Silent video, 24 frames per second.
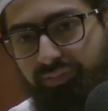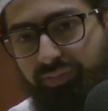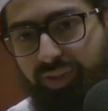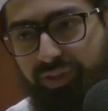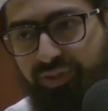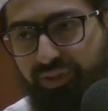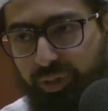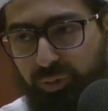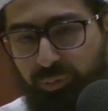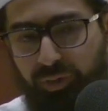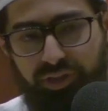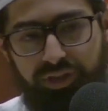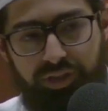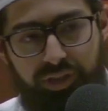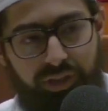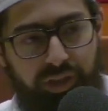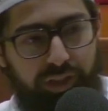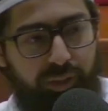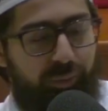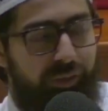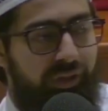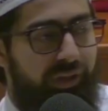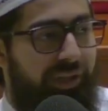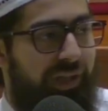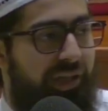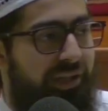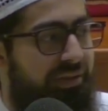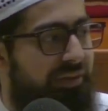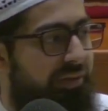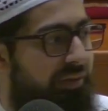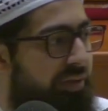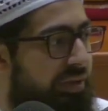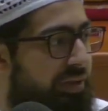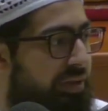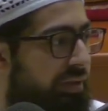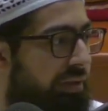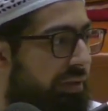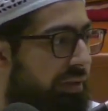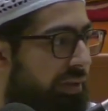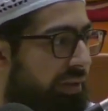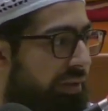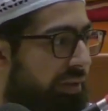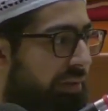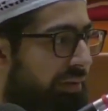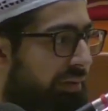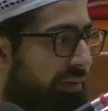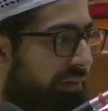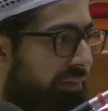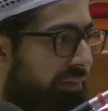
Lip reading: It's a question anyone can answer, inshallah.